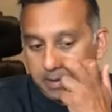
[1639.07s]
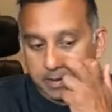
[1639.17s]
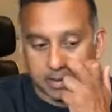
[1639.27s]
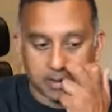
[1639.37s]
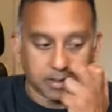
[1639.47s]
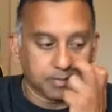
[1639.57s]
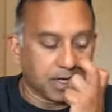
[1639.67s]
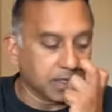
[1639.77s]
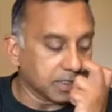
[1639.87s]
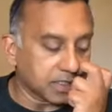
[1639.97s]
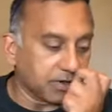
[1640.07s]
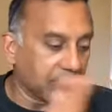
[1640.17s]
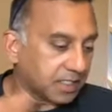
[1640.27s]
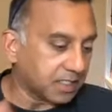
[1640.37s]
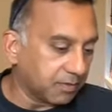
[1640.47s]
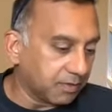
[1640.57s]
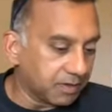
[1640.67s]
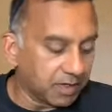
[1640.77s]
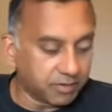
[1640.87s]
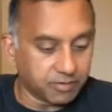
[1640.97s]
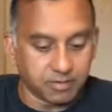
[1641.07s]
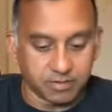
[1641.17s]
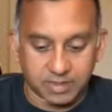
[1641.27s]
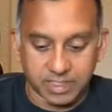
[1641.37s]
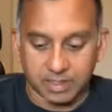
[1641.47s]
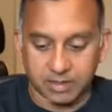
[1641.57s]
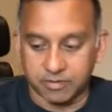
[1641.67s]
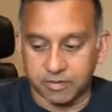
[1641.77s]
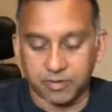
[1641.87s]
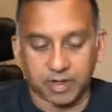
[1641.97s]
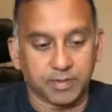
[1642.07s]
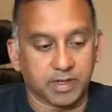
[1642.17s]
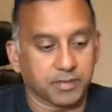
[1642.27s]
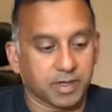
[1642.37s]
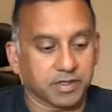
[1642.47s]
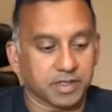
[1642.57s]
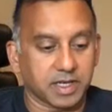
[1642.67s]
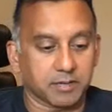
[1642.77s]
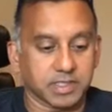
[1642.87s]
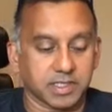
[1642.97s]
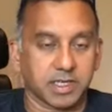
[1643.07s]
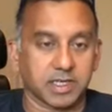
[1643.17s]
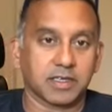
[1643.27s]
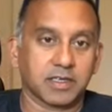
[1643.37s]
the market's crashed, so we're 110, 120 million market cap today.